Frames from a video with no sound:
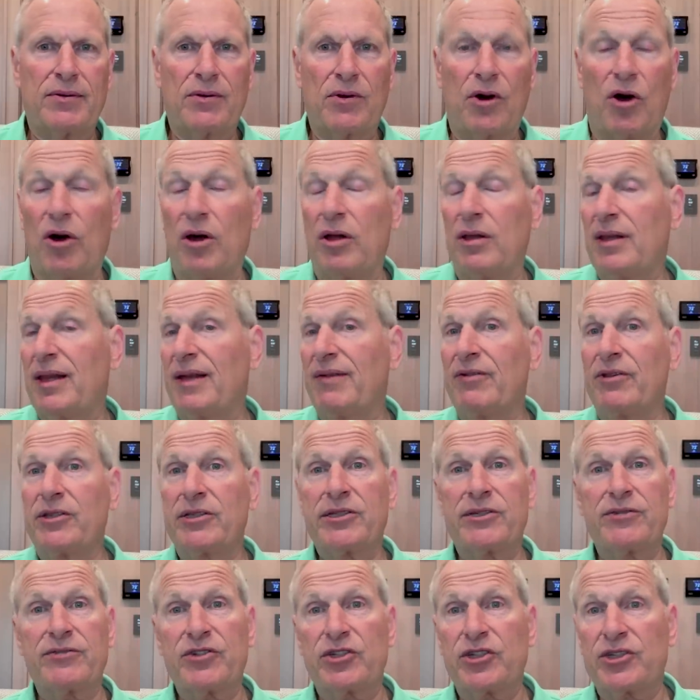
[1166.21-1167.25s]
all
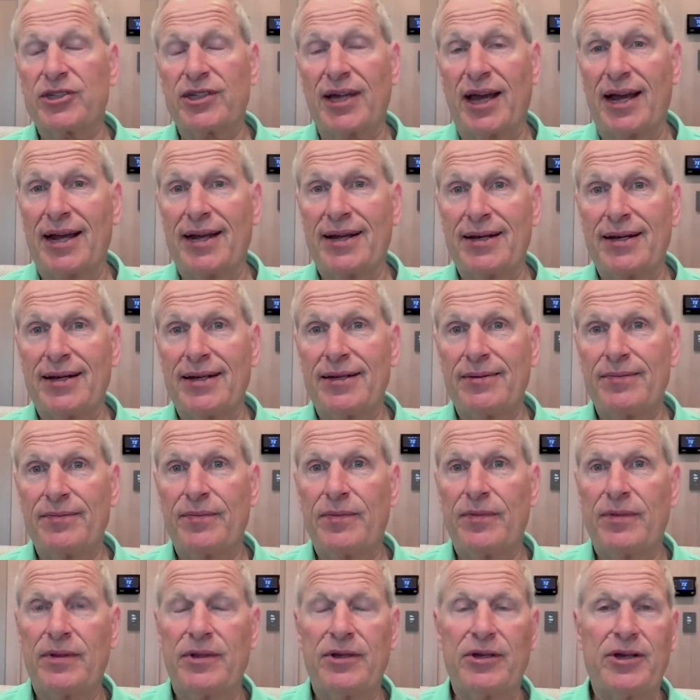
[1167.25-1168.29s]
levels of society.
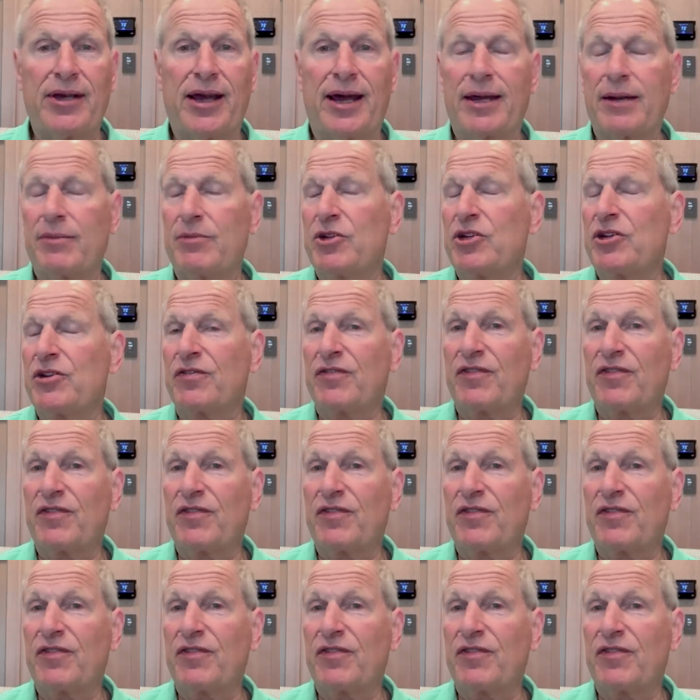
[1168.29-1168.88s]
You got them in your